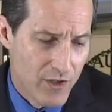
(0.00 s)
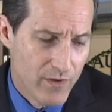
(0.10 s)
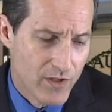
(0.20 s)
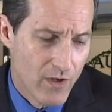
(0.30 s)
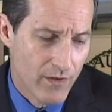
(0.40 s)
a
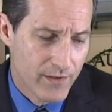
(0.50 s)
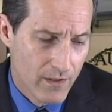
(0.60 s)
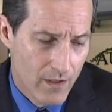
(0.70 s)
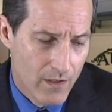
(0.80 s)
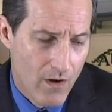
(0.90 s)
result,
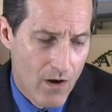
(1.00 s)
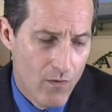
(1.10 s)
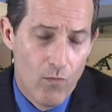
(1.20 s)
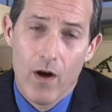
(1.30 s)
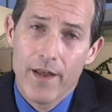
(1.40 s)

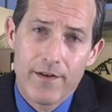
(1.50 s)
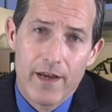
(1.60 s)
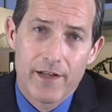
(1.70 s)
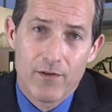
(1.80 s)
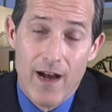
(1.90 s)
Art 1
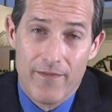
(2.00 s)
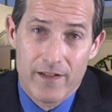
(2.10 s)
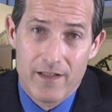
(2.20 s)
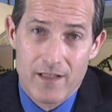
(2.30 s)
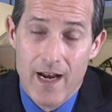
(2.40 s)
and
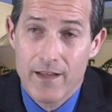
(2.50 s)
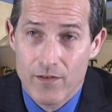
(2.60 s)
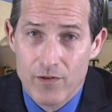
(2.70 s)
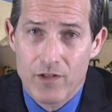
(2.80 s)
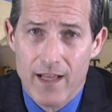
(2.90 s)
Graphic Design,
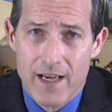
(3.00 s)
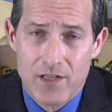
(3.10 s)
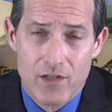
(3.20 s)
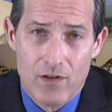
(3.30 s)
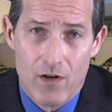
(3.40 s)
those
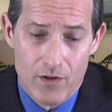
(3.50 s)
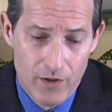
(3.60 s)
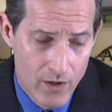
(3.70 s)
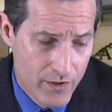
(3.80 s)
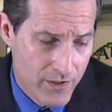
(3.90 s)
classes are
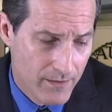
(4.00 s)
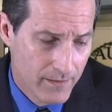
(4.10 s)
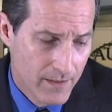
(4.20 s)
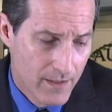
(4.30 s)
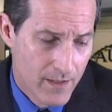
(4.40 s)
closed.
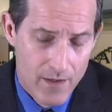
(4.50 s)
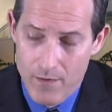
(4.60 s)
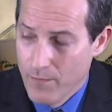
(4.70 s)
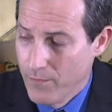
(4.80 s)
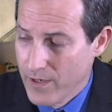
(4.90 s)

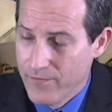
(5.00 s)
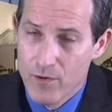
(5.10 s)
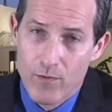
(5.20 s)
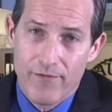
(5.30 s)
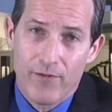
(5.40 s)
But if
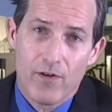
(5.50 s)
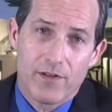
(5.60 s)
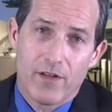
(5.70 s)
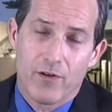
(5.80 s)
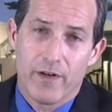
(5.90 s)
you refer
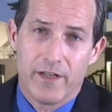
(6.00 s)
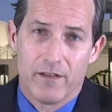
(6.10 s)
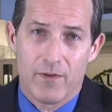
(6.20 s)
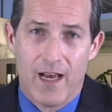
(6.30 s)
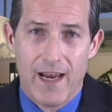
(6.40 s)
to the
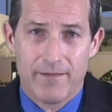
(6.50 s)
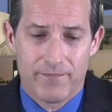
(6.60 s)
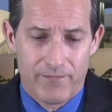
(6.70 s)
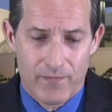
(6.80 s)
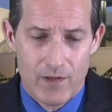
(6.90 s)
curriculum guide,
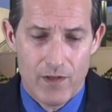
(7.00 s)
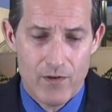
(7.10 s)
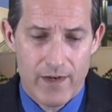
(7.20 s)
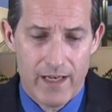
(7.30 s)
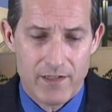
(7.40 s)

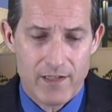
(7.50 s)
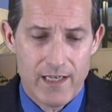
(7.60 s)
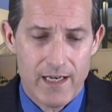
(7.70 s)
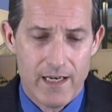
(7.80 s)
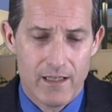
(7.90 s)
you can
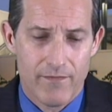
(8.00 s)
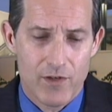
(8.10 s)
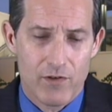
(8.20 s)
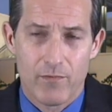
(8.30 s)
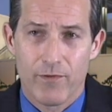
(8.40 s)
see in the
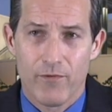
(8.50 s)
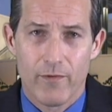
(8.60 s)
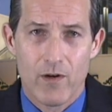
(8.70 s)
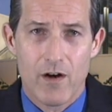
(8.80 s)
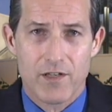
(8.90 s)
Visual and
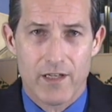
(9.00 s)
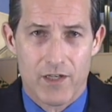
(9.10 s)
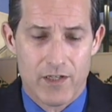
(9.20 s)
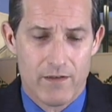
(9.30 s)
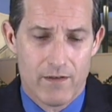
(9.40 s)
Performing Arts
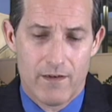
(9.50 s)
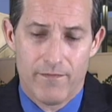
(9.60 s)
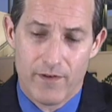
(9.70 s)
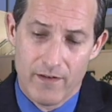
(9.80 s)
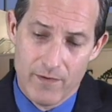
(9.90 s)
section,
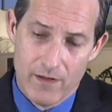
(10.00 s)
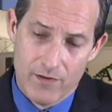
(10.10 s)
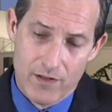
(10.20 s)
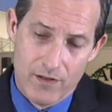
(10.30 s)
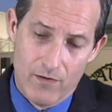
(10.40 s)
forgive me,
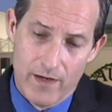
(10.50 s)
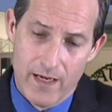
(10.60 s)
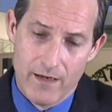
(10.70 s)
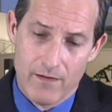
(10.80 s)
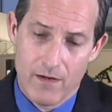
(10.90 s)
I'll just go
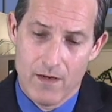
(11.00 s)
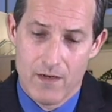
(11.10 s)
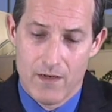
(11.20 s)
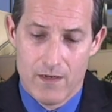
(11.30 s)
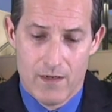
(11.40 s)
ahead and
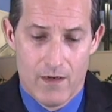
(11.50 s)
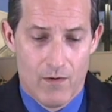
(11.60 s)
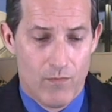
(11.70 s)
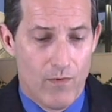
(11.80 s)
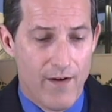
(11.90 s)

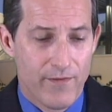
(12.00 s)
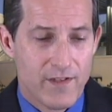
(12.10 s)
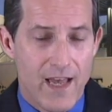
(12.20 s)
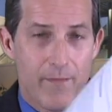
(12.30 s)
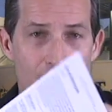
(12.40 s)

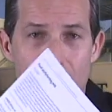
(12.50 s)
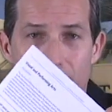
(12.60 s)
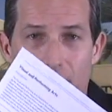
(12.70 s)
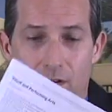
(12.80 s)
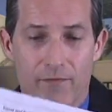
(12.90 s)
reference that part.
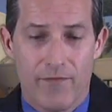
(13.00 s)
If you go to